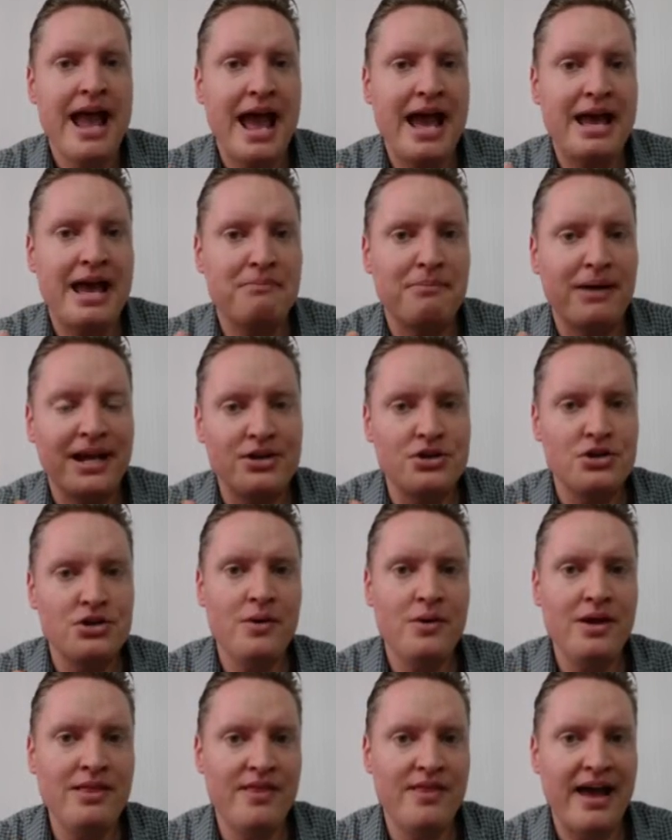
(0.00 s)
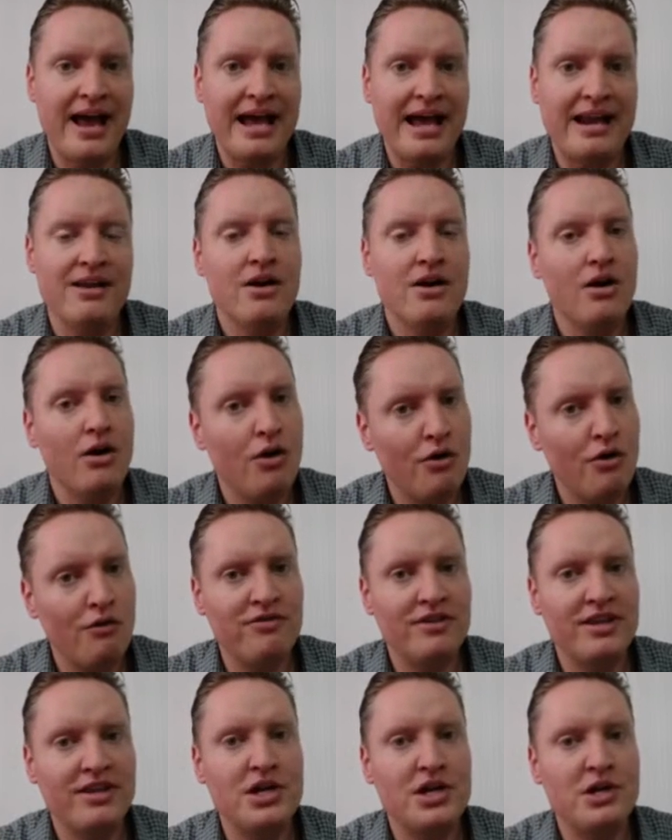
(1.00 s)
And by doing that,
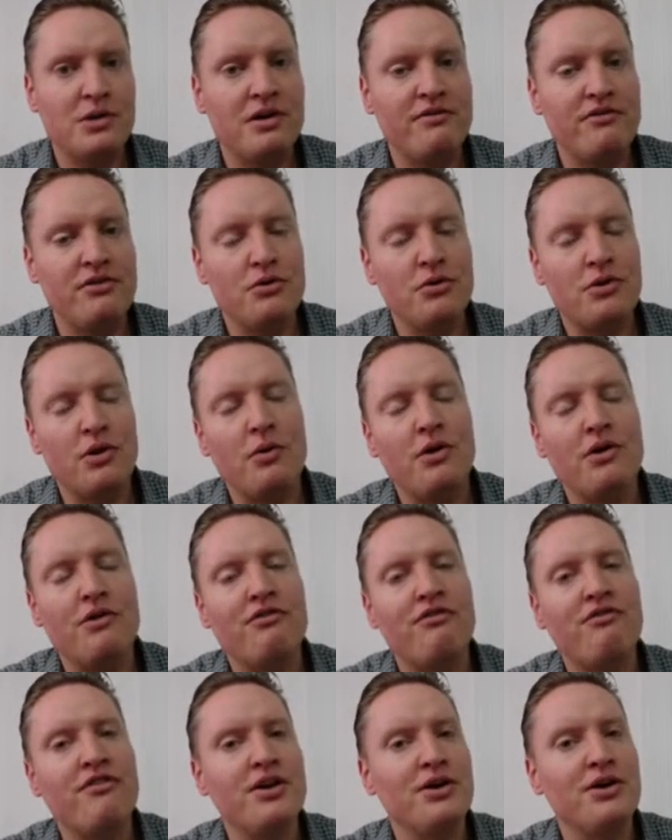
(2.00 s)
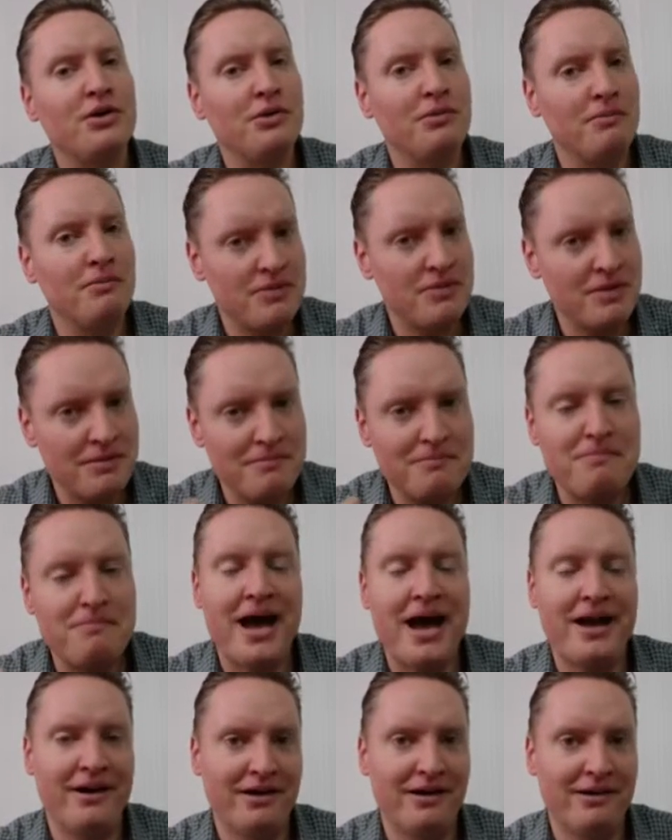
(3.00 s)
hopefully your reviewer will feel
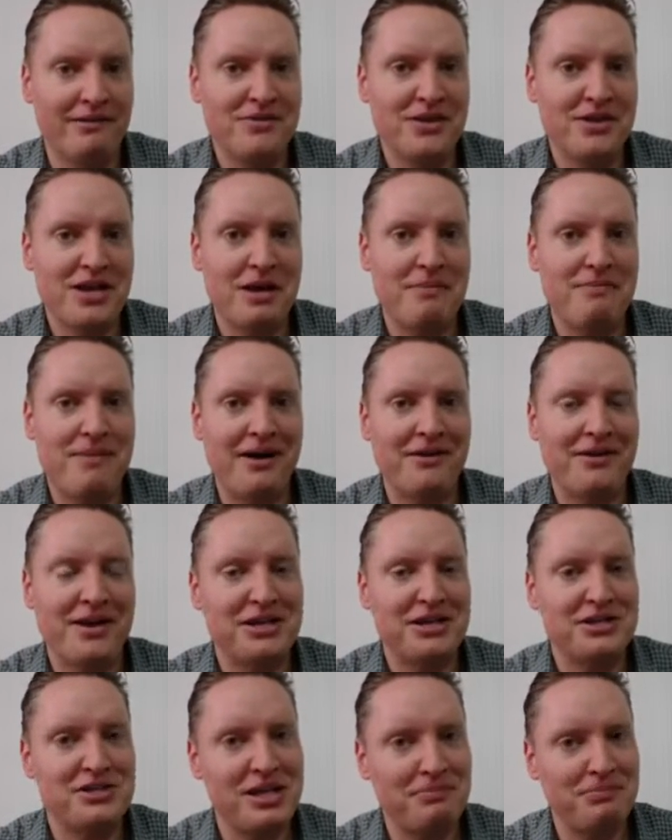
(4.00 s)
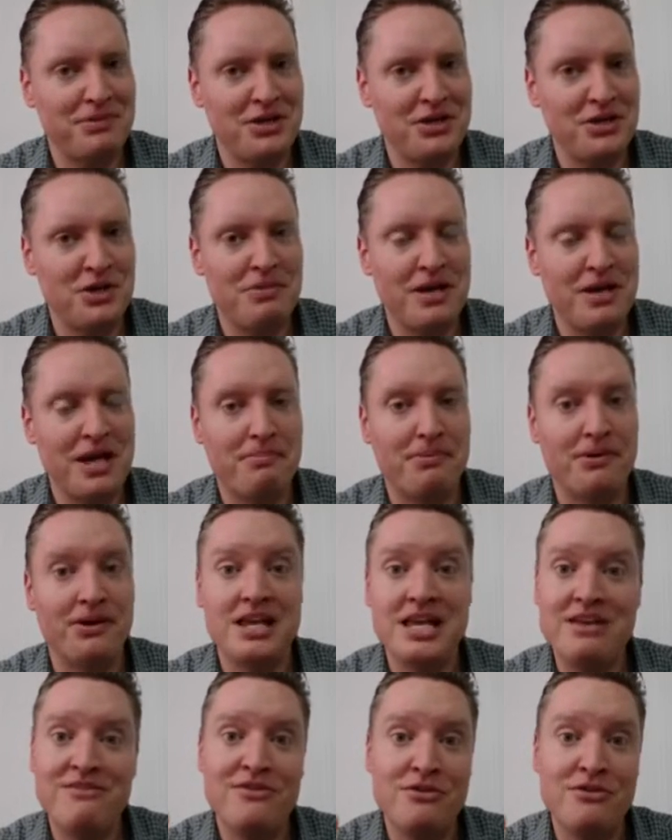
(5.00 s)
better about accepting your paper
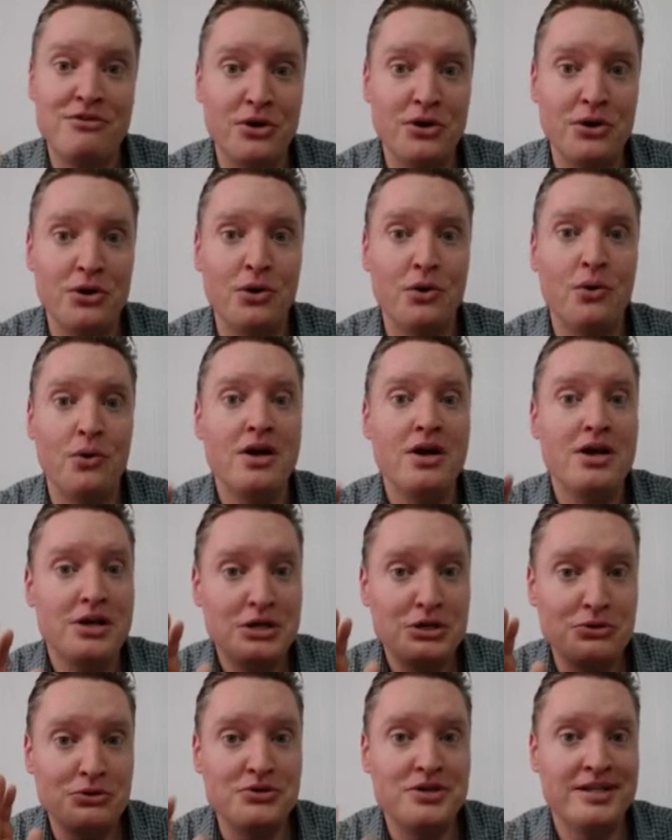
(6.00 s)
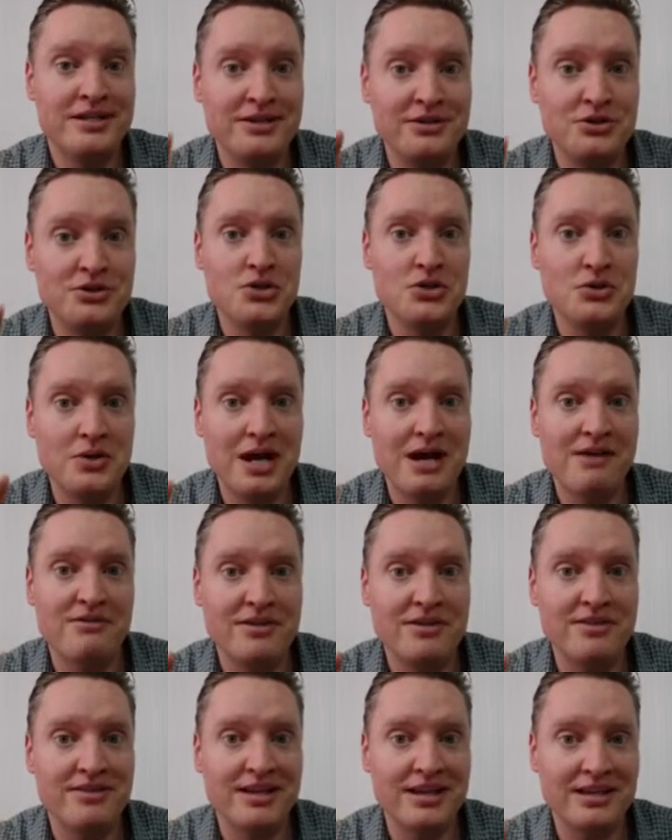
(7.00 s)
even though you didn't do
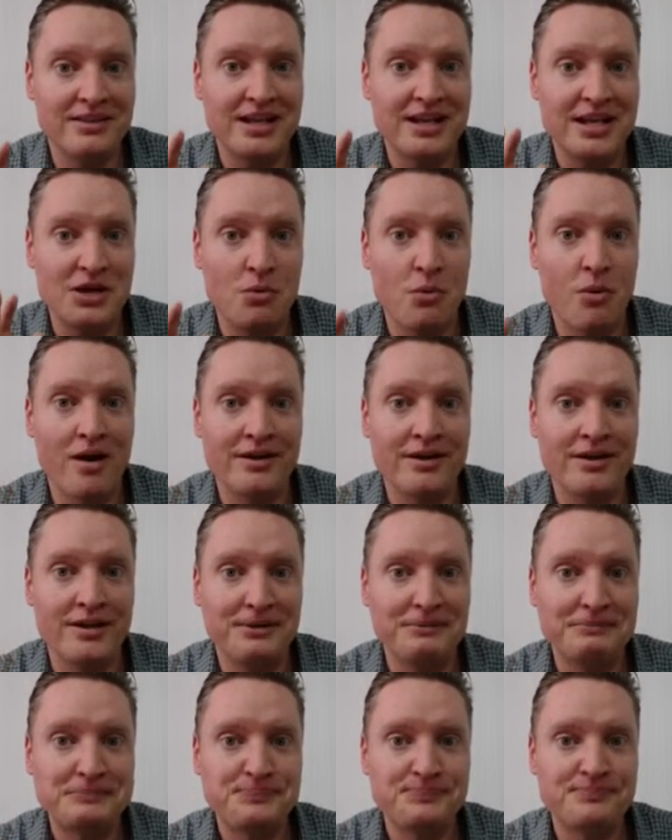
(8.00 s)
everything that he wanted.